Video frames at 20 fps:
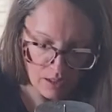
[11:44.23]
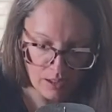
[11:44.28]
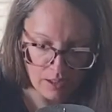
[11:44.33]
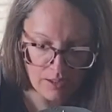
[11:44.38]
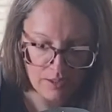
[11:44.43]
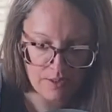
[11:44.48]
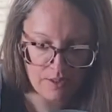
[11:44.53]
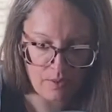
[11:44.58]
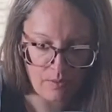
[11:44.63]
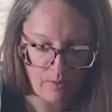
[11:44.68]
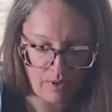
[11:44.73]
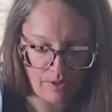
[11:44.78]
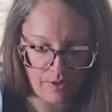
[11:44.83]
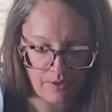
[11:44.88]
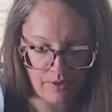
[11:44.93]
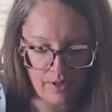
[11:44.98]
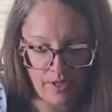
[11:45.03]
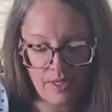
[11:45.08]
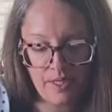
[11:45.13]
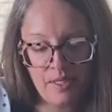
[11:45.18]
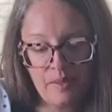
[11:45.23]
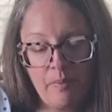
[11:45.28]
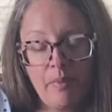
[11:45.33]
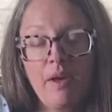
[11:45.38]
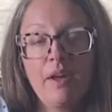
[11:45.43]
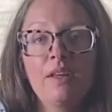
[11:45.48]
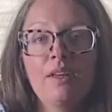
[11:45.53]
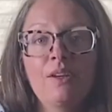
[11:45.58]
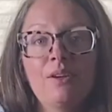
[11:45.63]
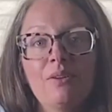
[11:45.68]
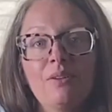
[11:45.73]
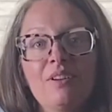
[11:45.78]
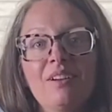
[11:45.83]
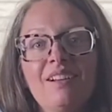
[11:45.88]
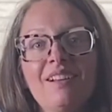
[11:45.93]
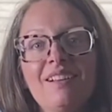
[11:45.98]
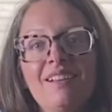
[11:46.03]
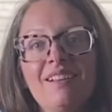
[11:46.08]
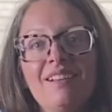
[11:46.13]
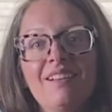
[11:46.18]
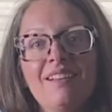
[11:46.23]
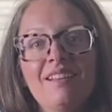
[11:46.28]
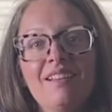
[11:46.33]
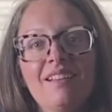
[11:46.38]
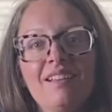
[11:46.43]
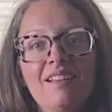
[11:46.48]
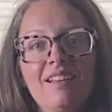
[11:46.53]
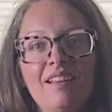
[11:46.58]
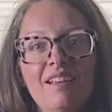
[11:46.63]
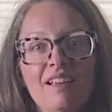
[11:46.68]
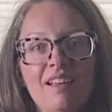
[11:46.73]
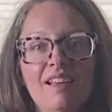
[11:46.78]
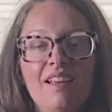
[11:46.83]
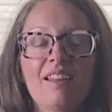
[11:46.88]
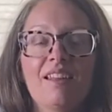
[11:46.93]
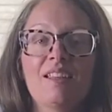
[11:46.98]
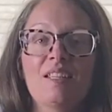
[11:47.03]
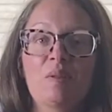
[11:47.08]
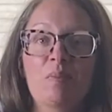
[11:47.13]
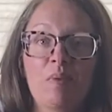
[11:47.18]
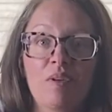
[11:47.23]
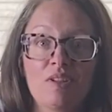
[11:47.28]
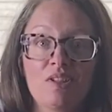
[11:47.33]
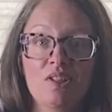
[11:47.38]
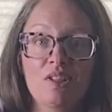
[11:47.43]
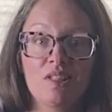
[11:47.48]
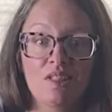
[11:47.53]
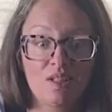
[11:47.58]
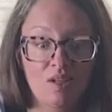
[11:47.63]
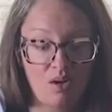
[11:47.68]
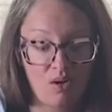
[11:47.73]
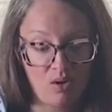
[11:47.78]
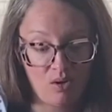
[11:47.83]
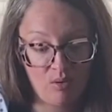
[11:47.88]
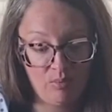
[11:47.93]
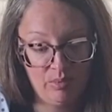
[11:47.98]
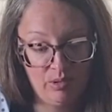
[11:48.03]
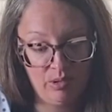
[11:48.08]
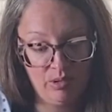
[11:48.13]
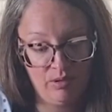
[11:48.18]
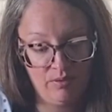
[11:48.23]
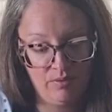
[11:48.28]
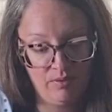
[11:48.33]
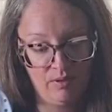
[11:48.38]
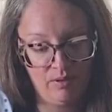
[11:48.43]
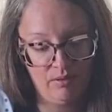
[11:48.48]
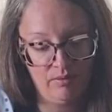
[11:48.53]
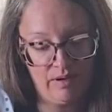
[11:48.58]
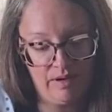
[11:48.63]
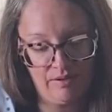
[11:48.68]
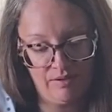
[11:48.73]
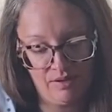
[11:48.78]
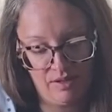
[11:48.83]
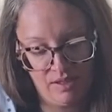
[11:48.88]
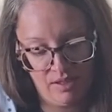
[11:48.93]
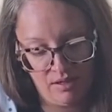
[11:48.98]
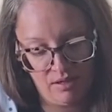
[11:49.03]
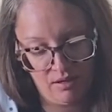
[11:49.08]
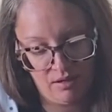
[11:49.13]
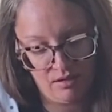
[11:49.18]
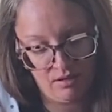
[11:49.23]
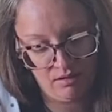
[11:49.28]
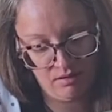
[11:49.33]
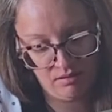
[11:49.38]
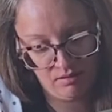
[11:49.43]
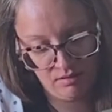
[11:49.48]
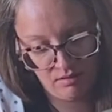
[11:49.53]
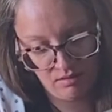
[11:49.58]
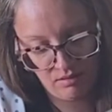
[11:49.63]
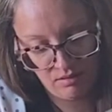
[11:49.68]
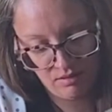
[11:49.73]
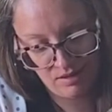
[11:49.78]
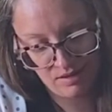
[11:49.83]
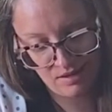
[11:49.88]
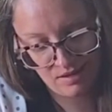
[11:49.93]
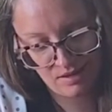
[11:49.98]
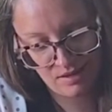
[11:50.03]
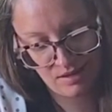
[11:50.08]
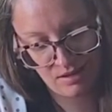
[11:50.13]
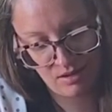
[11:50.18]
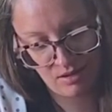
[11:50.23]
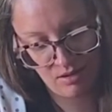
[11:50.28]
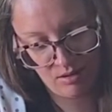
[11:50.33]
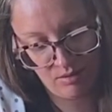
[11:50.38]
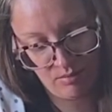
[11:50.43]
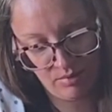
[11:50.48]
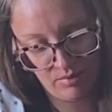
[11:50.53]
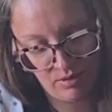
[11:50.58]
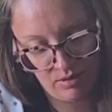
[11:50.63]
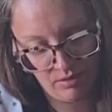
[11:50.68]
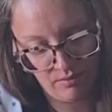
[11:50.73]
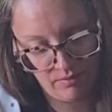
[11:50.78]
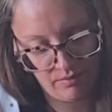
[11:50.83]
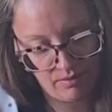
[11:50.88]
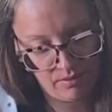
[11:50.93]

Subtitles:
Is the weather nice by you? It has been so beautiful around here. So beautiful.